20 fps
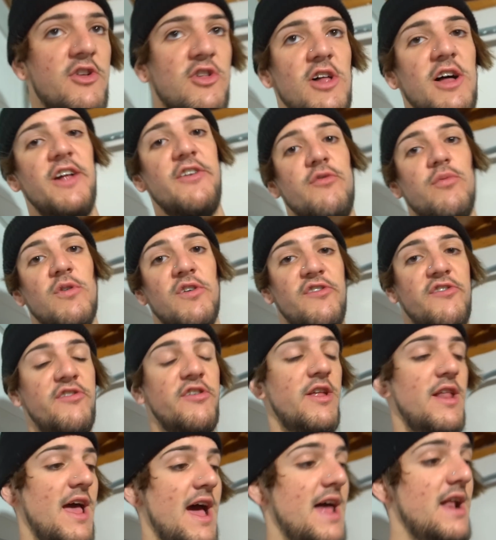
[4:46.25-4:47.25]
a clutch, which
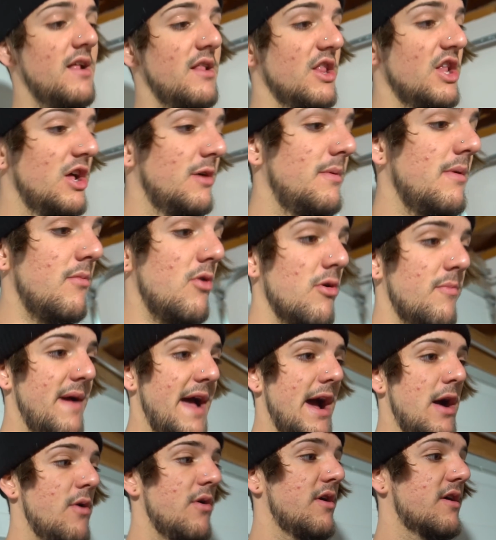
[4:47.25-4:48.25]
should add a little bit more
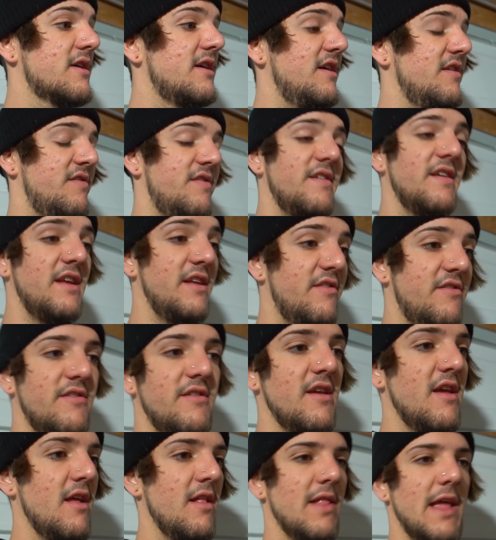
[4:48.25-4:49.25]
power because it
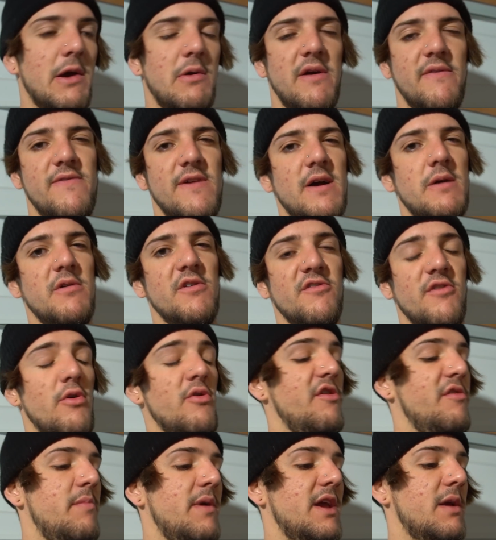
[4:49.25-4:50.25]
lightweight flywheels
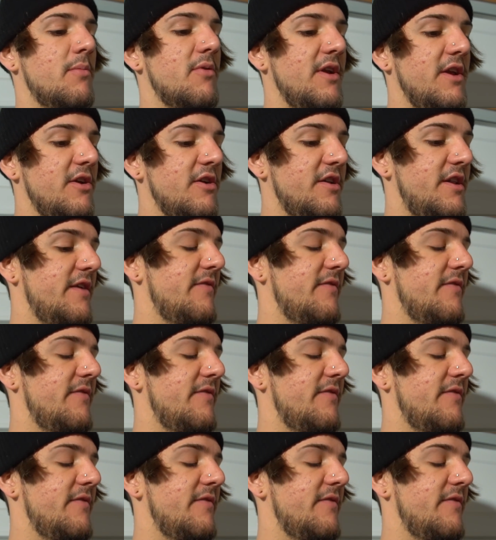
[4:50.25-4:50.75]
always make a pretty good